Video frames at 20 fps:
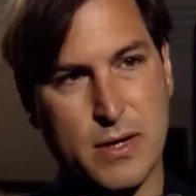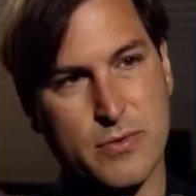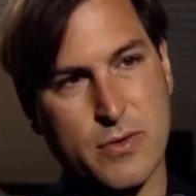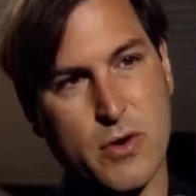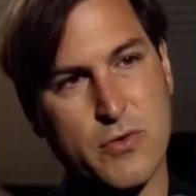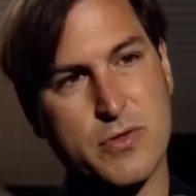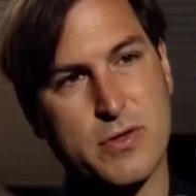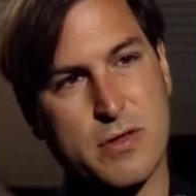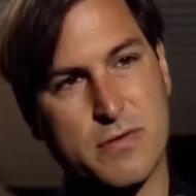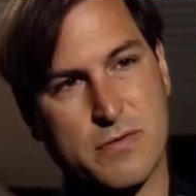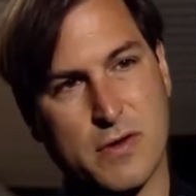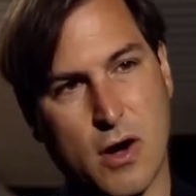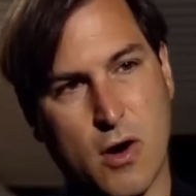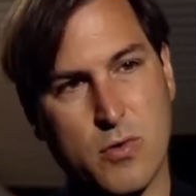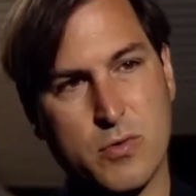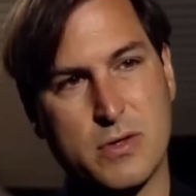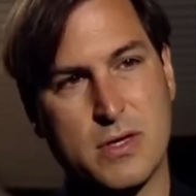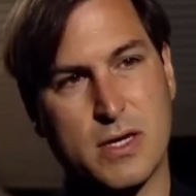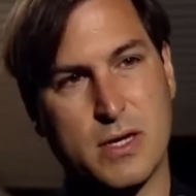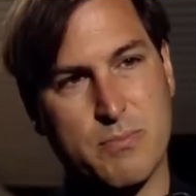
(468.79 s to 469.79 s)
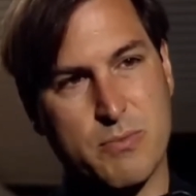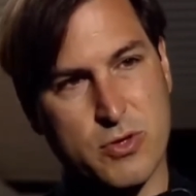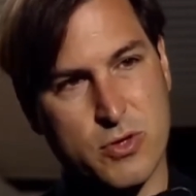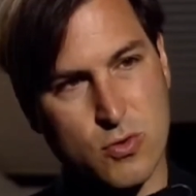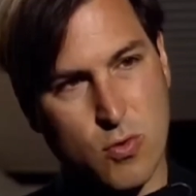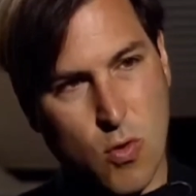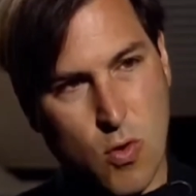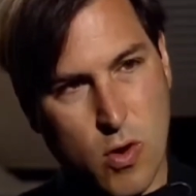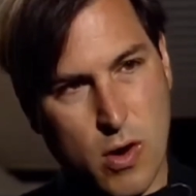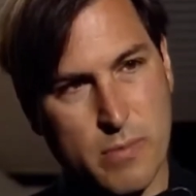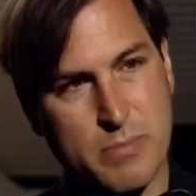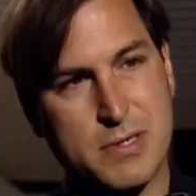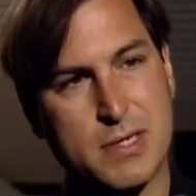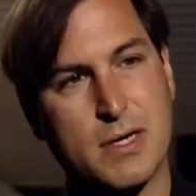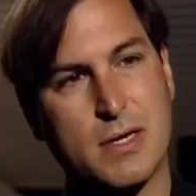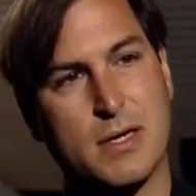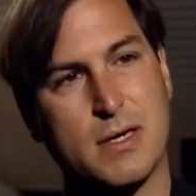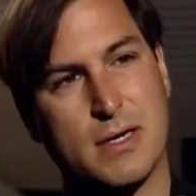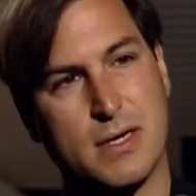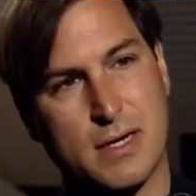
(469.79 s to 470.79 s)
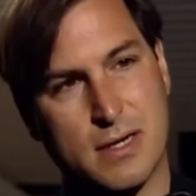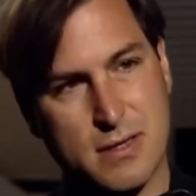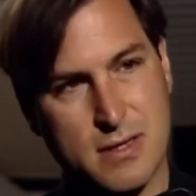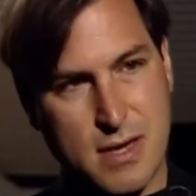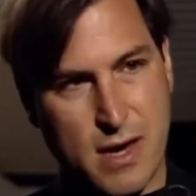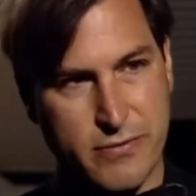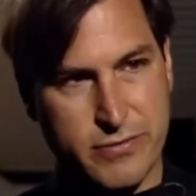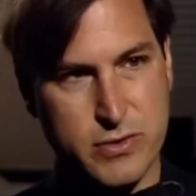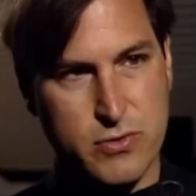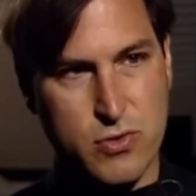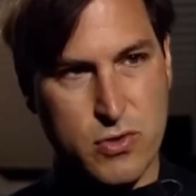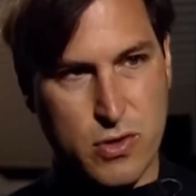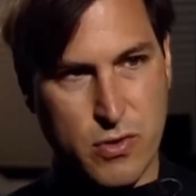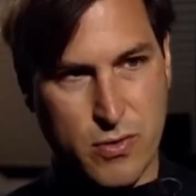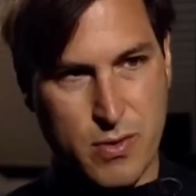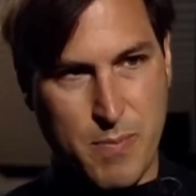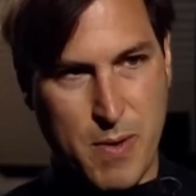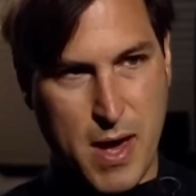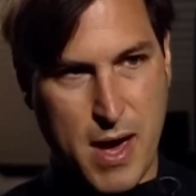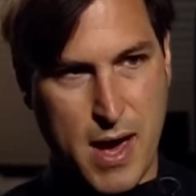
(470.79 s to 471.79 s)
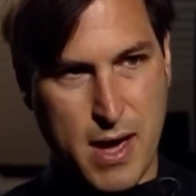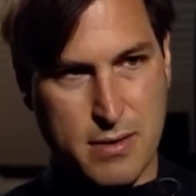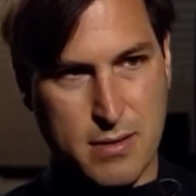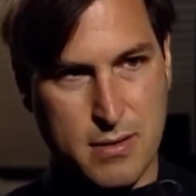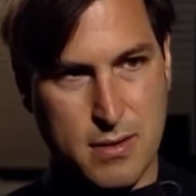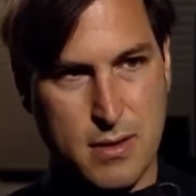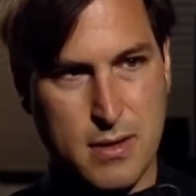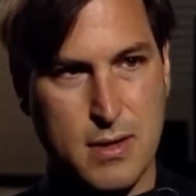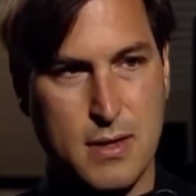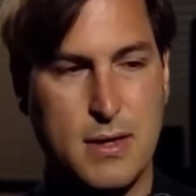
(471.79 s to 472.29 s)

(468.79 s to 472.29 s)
Those that don't get absorbed into the evolutionary path.